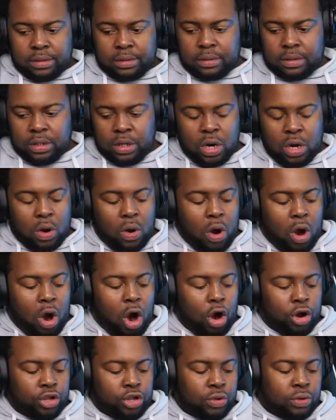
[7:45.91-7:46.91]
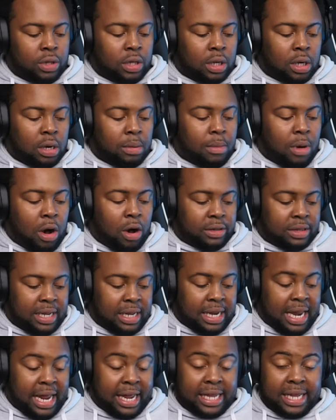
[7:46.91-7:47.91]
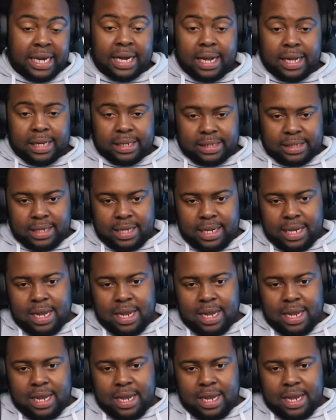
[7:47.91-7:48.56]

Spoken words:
you know, argue the Lamar thing like he does.